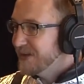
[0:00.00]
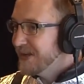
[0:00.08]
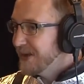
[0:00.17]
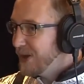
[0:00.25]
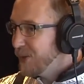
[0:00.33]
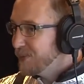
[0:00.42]

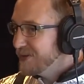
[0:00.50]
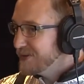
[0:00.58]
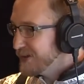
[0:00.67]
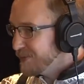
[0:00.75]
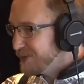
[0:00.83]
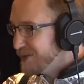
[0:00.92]
help
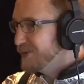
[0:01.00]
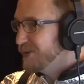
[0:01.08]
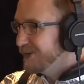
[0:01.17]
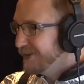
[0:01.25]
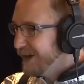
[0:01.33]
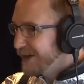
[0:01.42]
dumb people
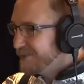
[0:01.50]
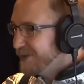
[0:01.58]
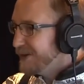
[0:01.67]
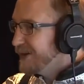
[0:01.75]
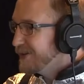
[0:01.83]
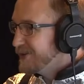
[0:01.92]
like me
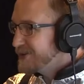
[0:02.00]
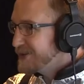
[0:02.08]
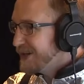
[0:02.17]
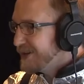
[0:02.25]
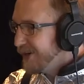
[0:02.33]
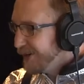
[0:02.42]

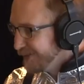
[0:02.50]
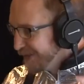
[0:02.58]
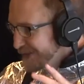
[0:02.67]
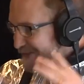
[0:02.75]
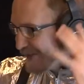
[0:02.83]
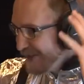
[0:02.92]
understand all of
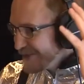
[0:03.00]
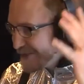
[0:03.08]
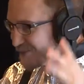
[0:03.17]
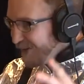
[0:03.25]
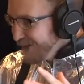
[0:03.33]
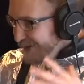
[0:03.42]
this
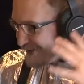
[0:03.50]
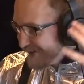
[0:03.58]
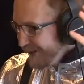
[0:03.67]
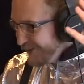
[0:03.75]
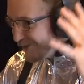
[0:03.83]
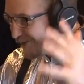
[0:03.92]
smart stuff.